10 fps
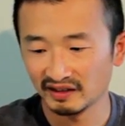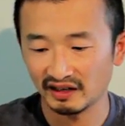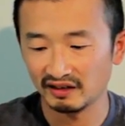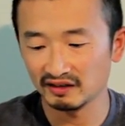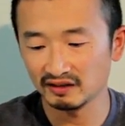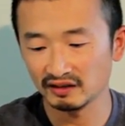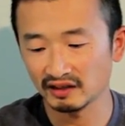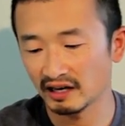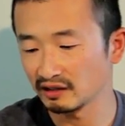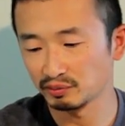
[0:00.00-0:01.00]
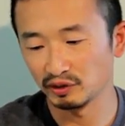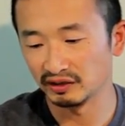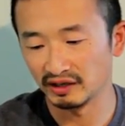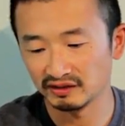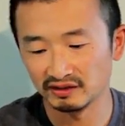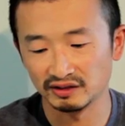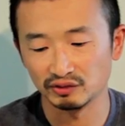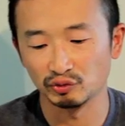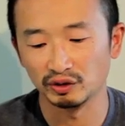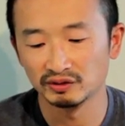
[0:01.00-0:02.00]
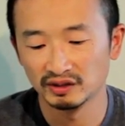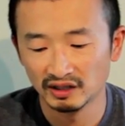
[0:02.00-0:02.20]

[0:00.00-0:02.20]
And it, it casts pretty nicely as well.